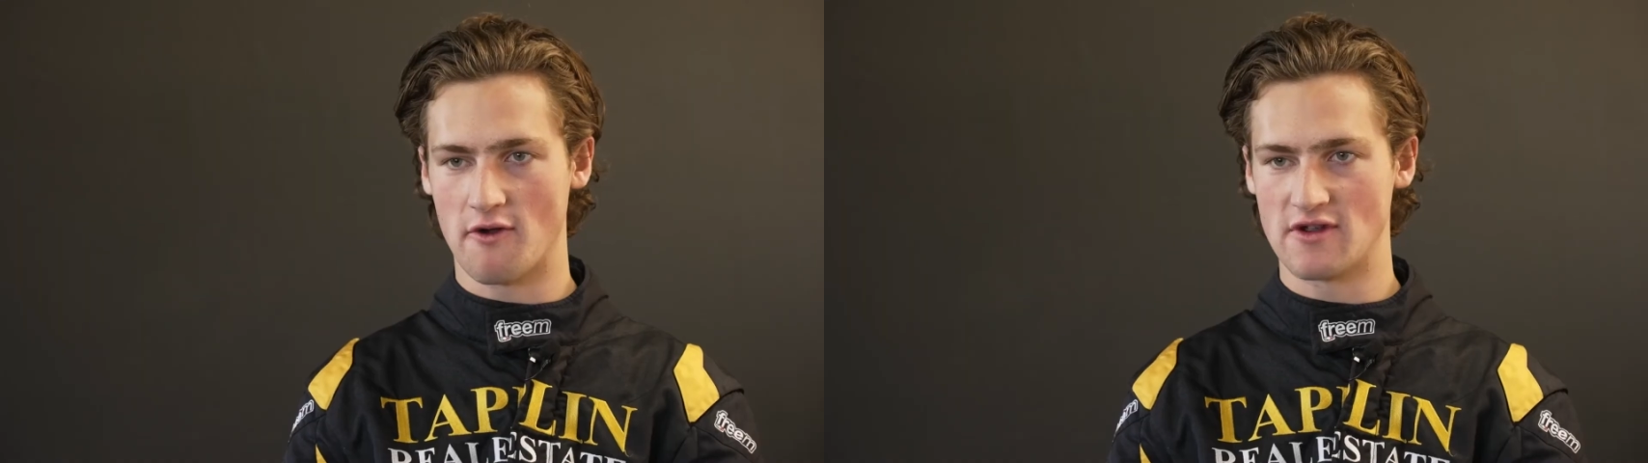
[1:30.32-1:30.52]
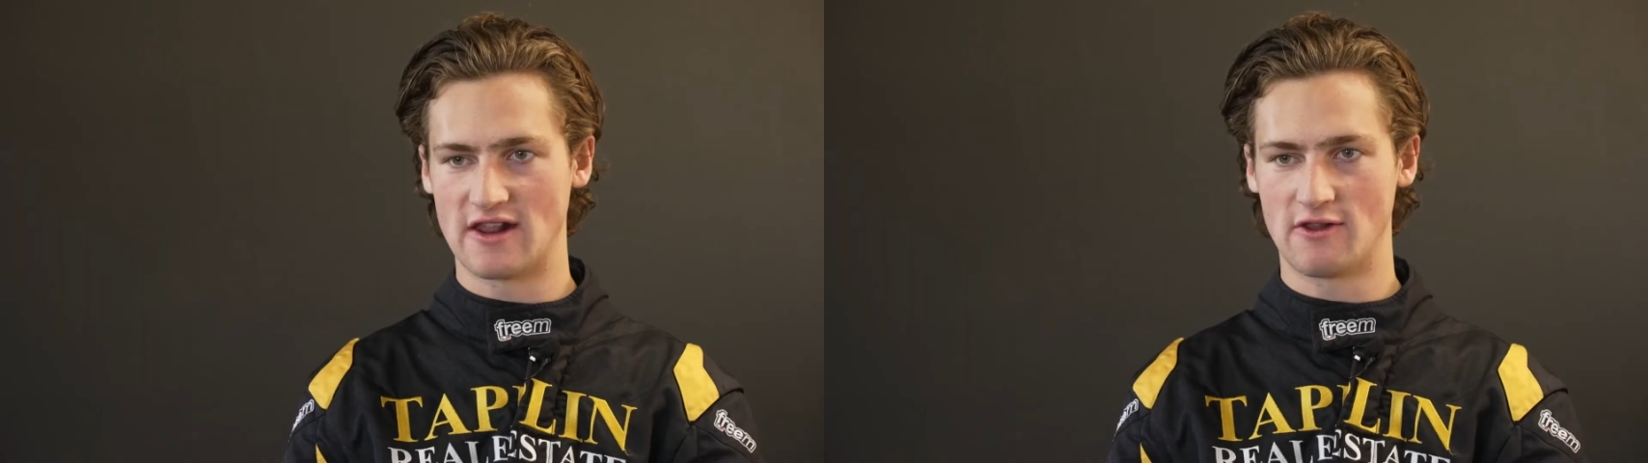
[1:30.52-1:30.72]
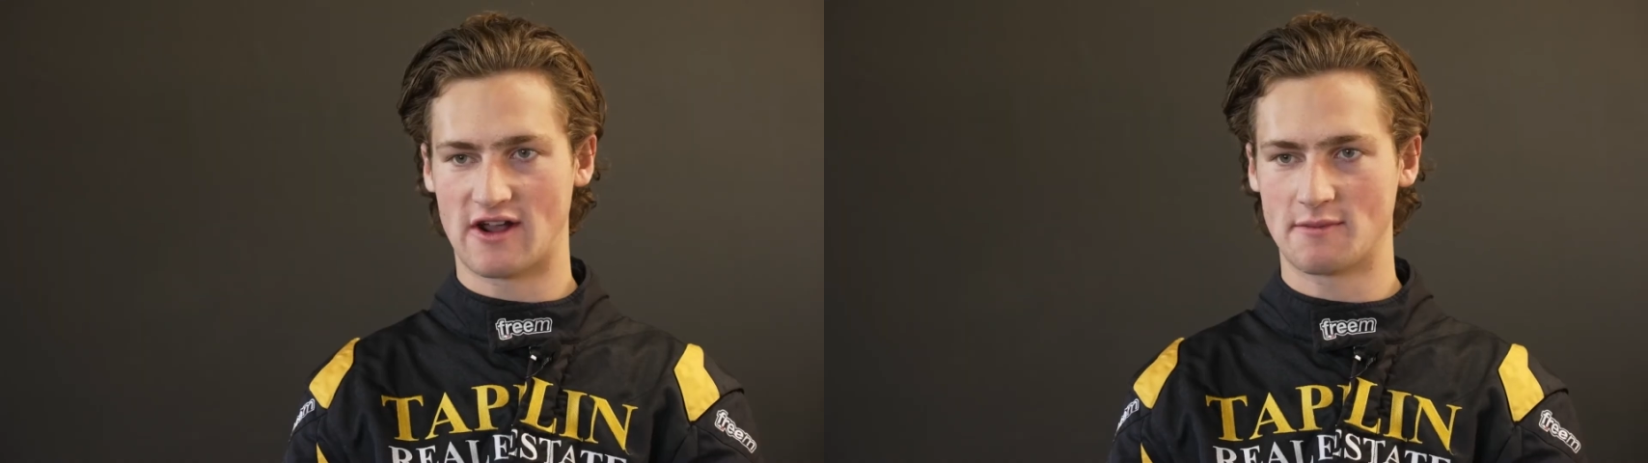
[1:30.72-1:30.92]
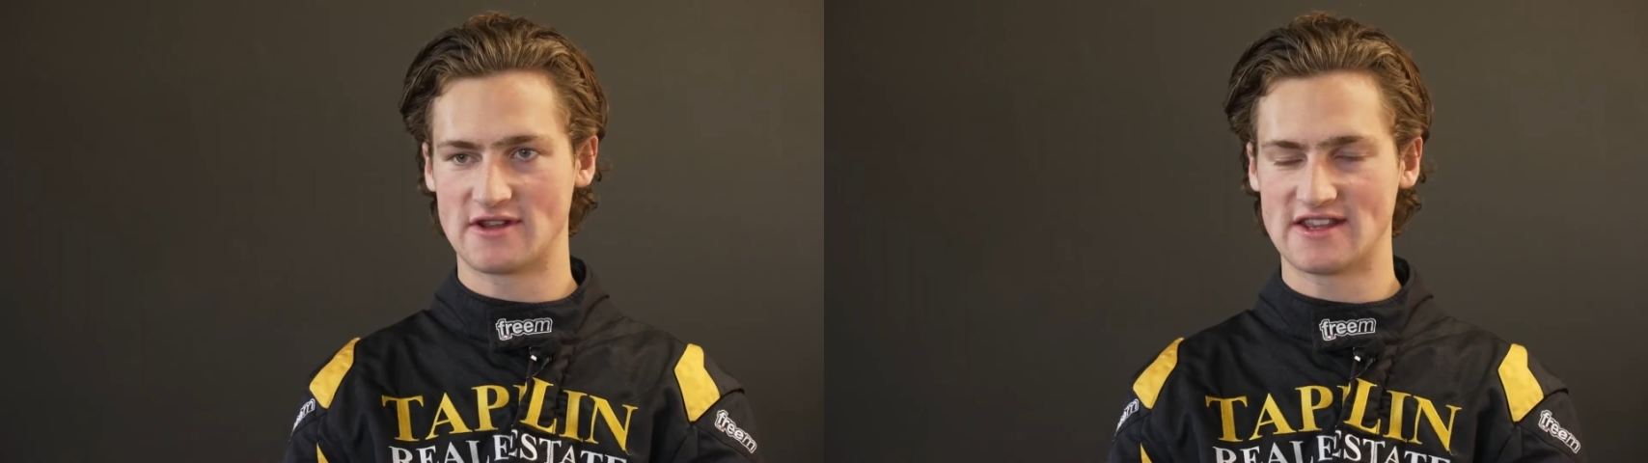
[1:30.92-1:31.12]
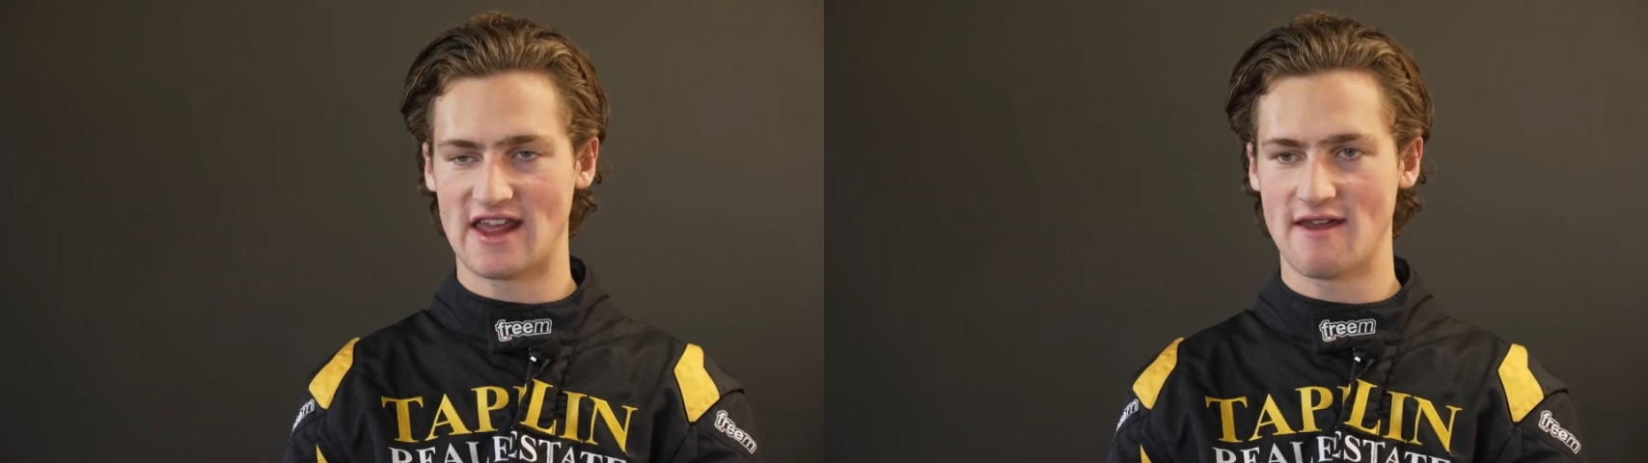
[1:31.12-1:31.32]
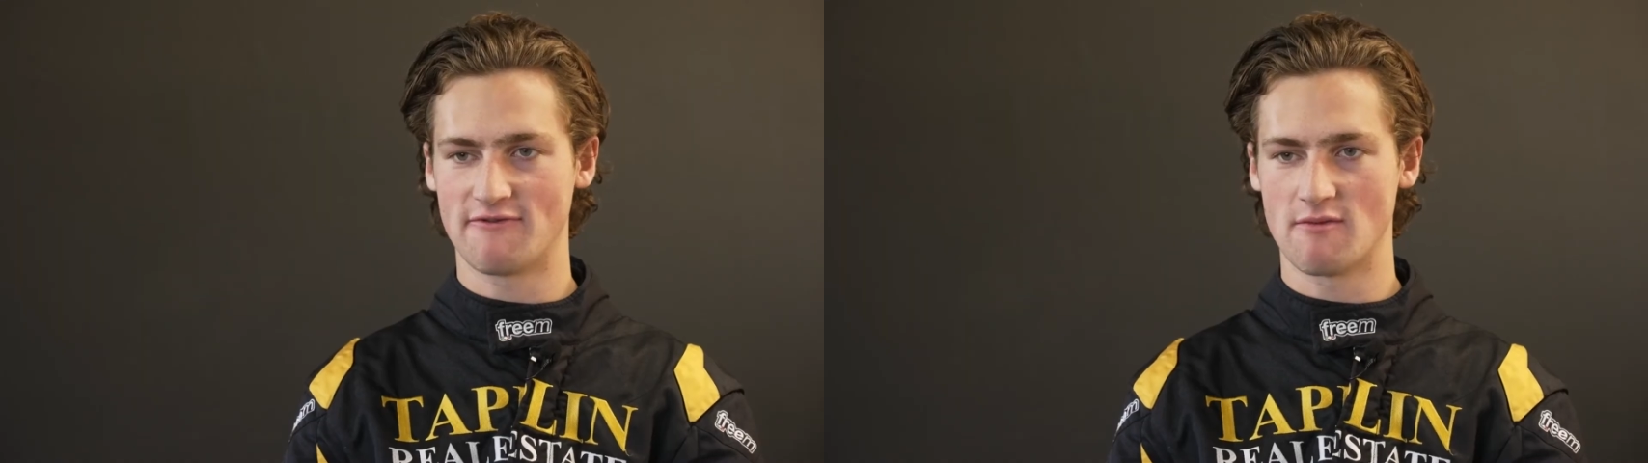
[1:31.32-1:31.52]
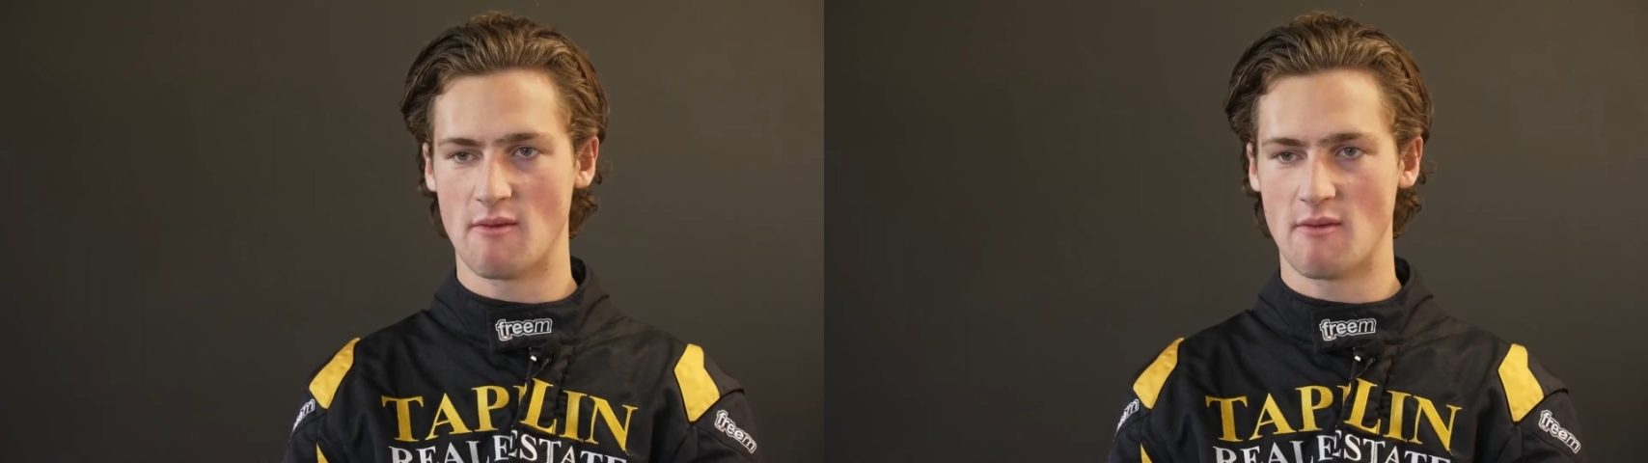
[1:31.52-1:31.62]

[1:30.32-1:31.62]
I really look up to Sam from